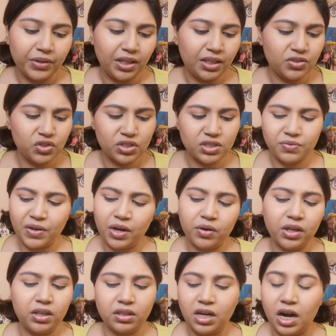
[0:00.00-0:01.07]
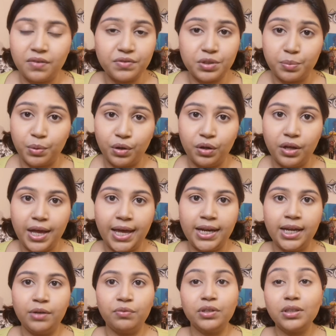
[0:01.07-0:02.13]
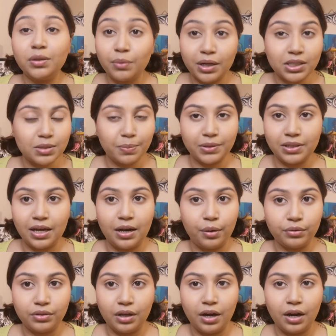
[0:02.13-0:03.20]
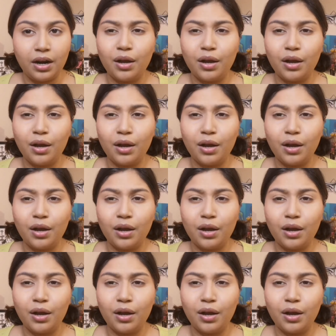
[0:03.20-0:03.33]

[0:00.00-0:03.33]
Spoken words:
It's just very uncomfortable, and I really wanted to put that out there.